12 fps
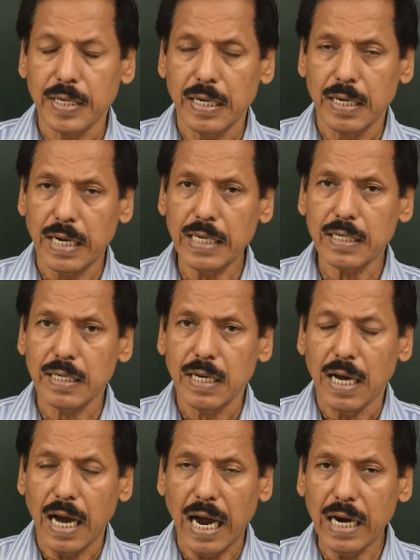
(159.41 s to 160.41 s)
right?
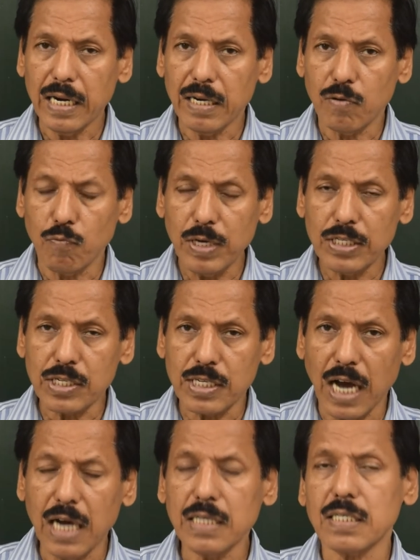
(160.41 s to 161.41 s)
And we
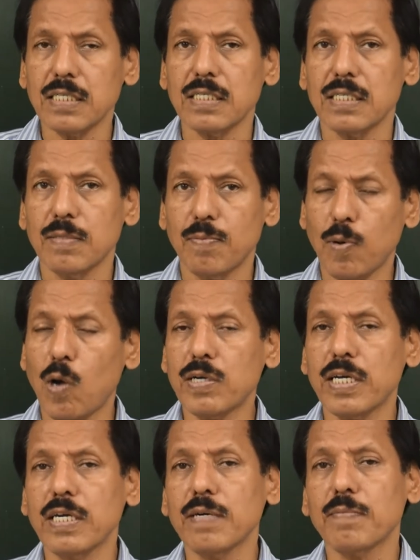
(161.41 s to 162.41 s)
start
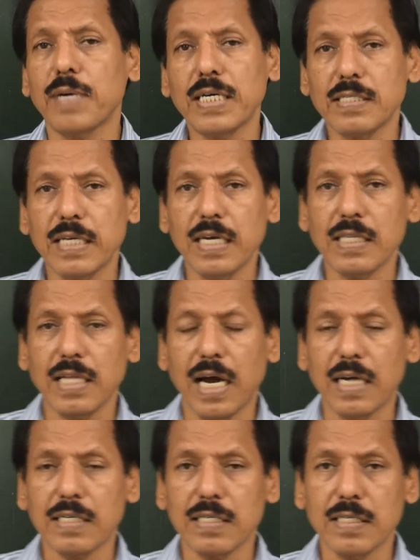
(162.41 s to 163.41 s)
plotting by saying
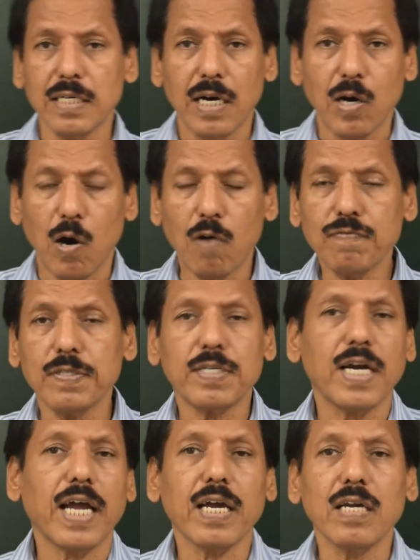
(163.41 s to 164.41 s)
that of the
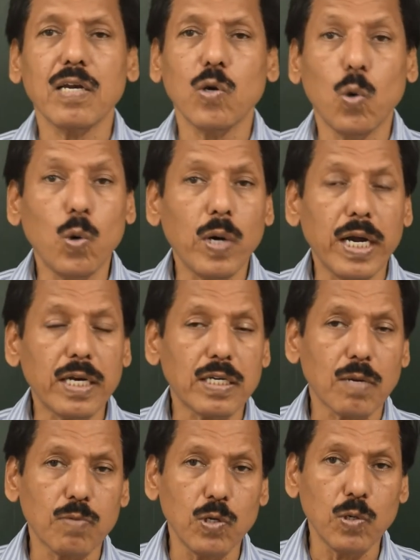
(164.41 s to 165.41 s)
triangle
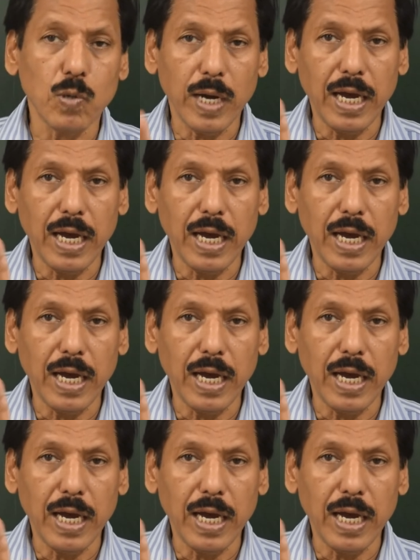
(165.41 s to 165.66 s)
OAW,